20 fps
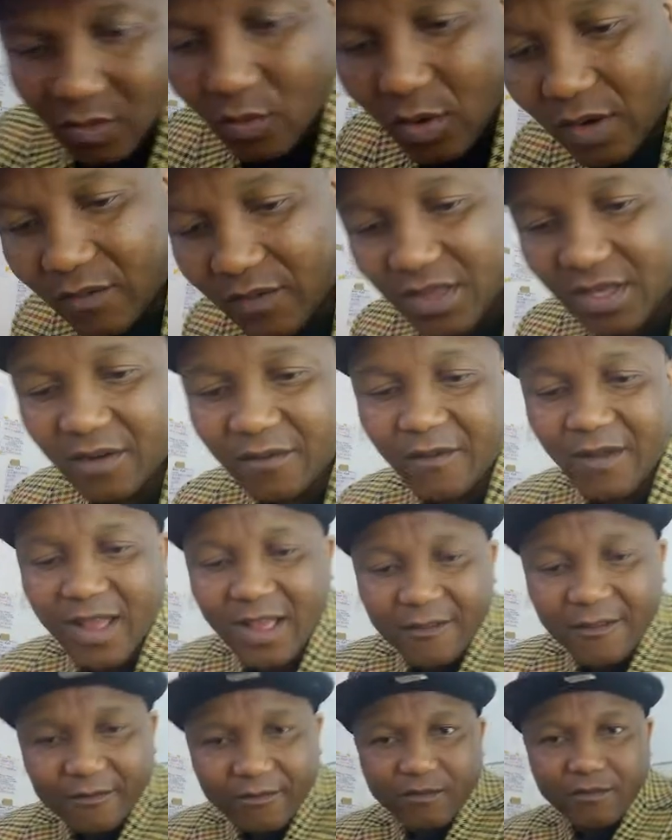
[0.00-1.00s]
1 over
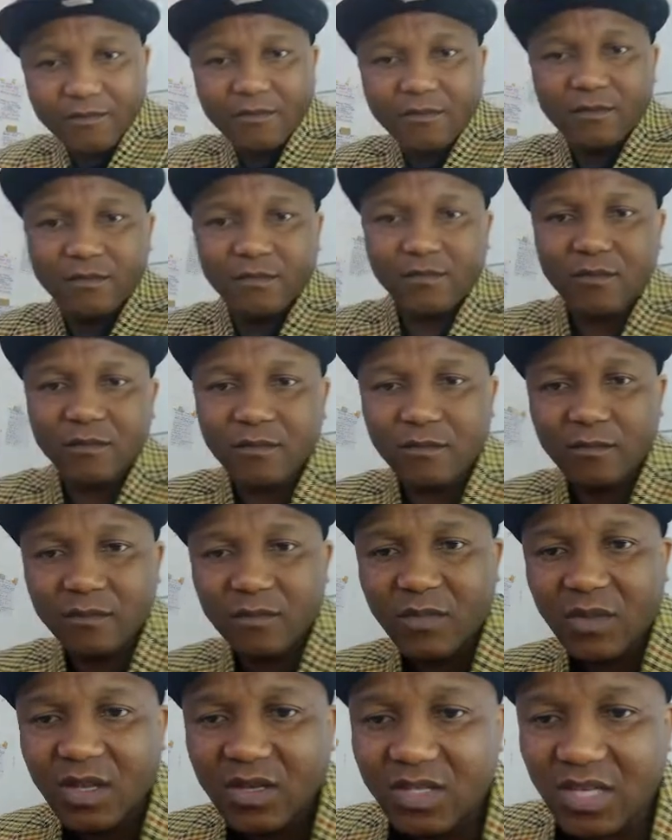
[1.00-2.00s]
35.
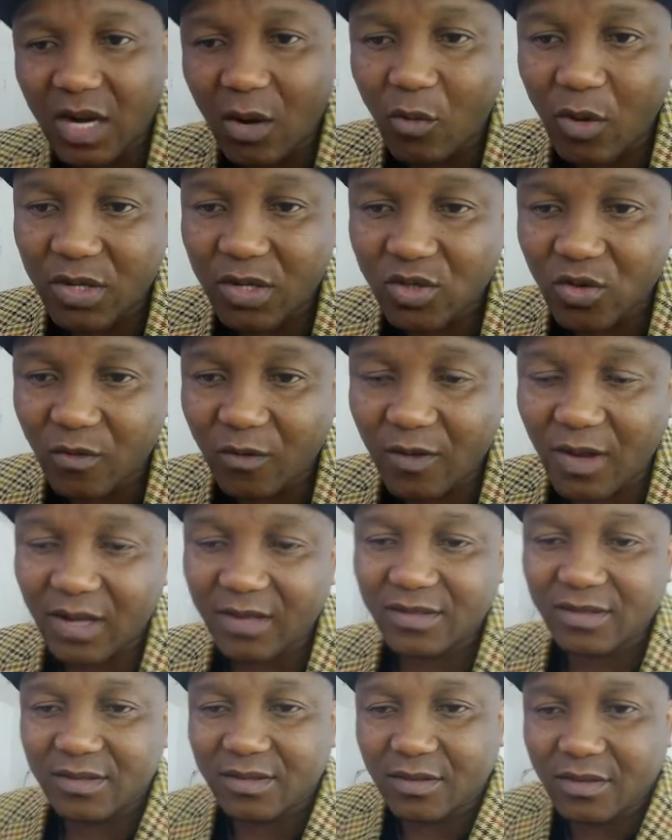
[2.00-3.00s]
See, that went so
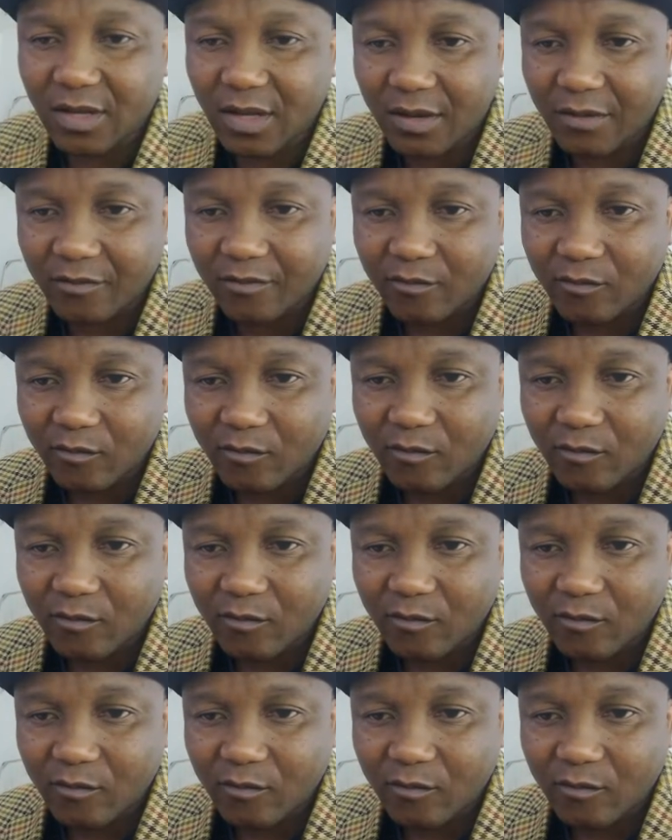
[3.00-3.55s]
fast. Okay.